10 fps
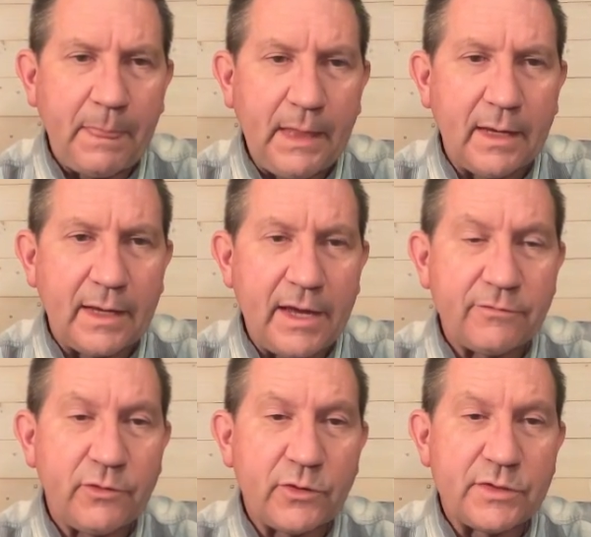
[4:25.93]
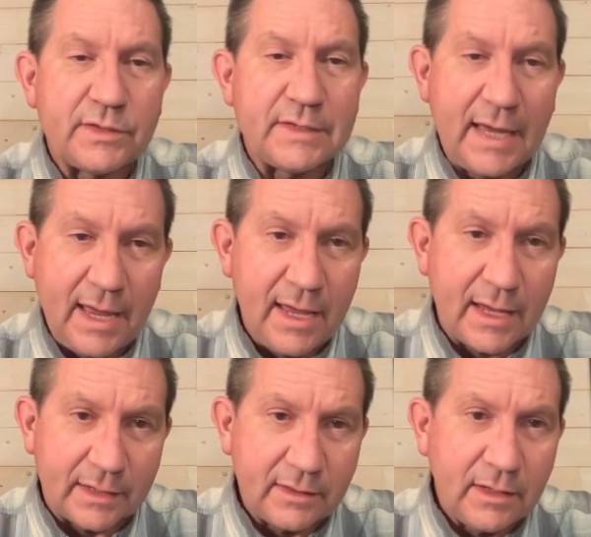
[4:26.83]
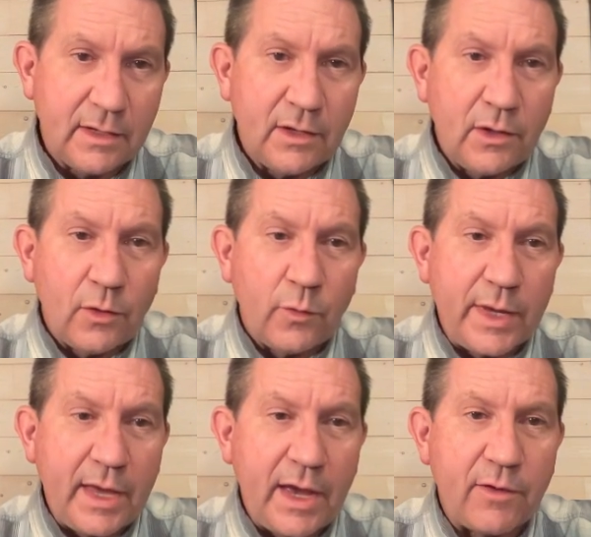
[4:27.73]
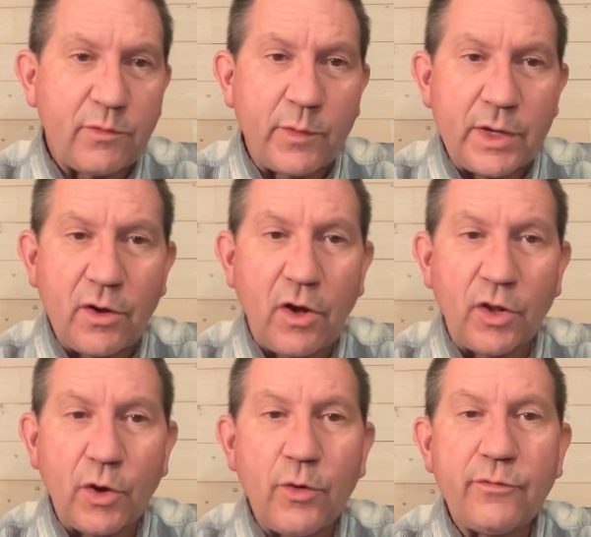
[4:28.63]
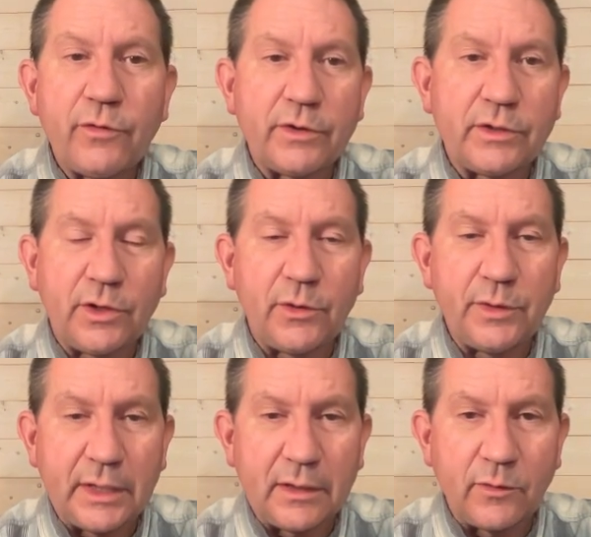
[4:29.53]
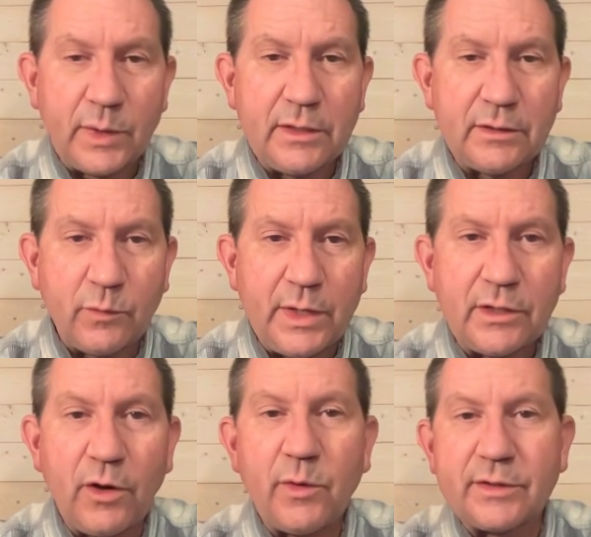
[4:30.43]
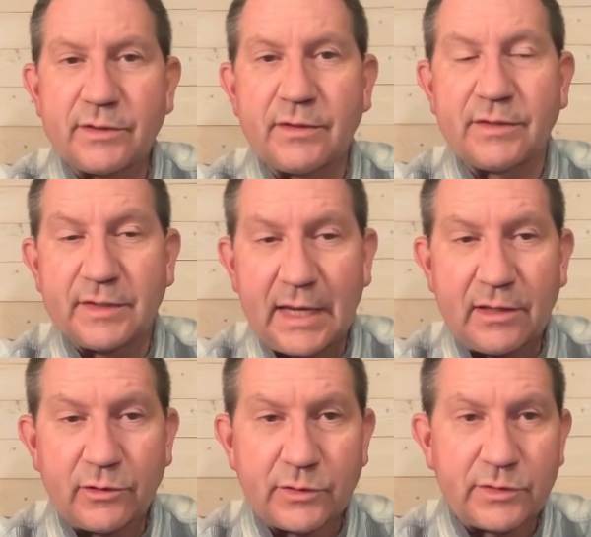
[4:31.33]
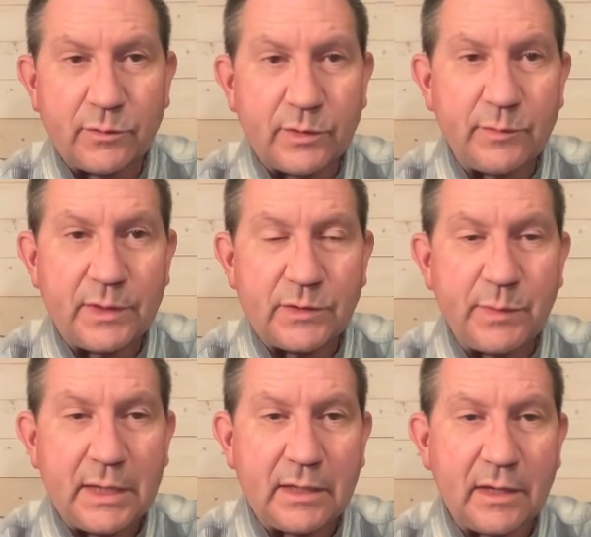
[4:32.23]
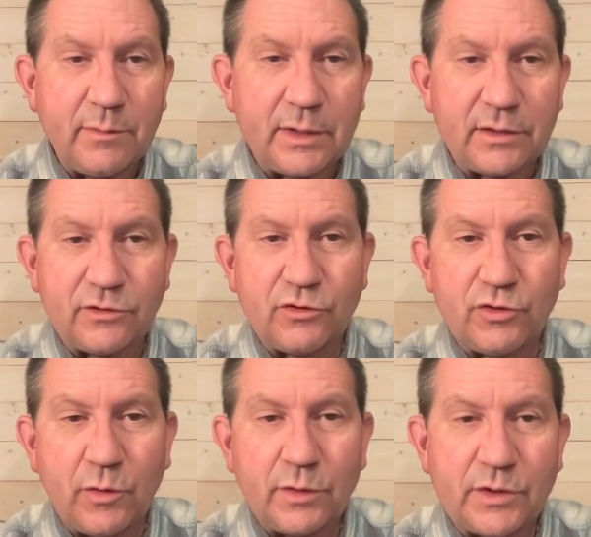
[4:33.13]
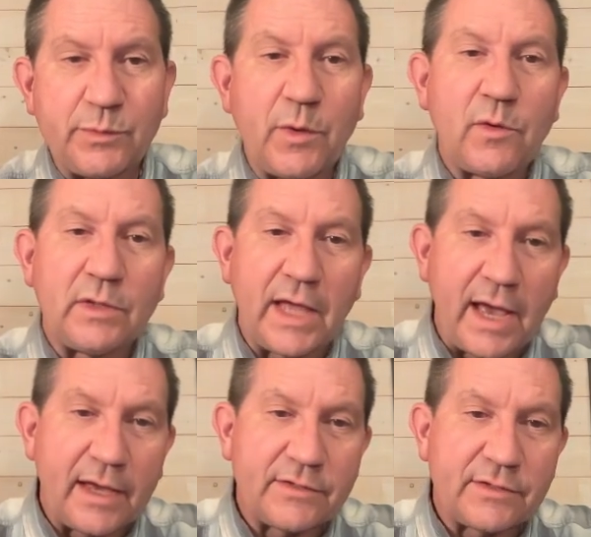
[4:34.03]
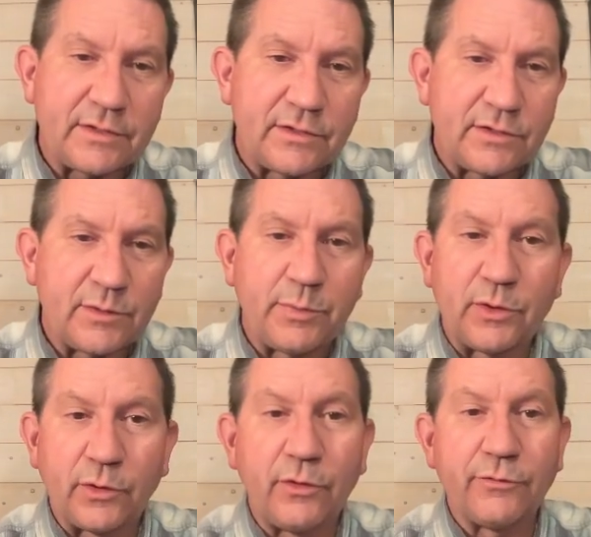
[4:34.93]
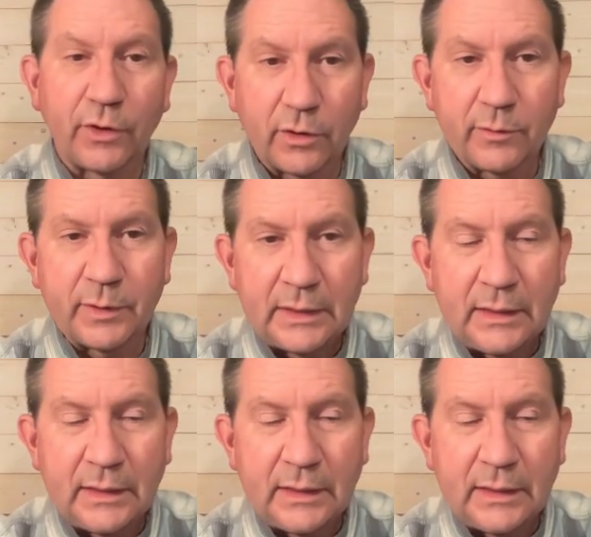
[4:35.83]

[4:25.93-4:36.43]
At verse 10, we have what we call over-encoding. We know it's the sailors that would be speaking because Jonah spoke last. This is a plural verb.